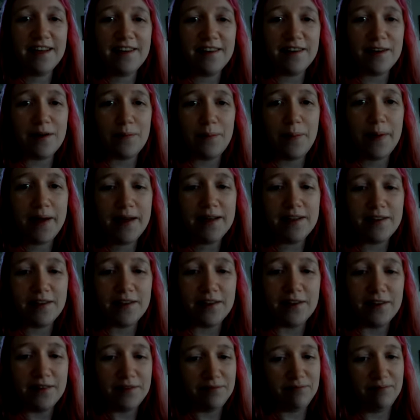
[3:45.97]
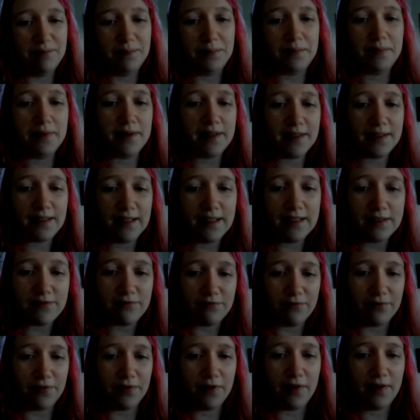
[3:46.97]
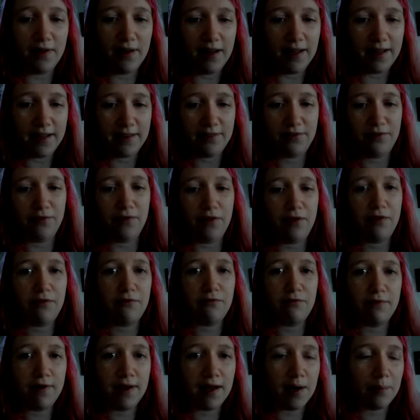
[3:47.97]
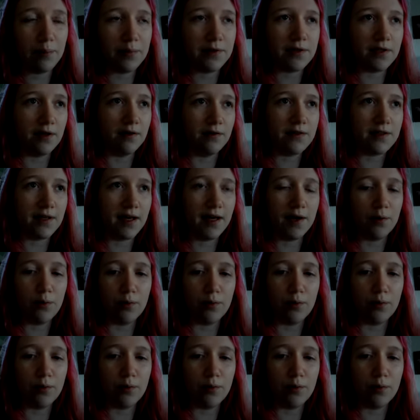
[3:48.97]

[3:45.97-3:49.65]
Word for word: at least for like the three episodes I watched before I said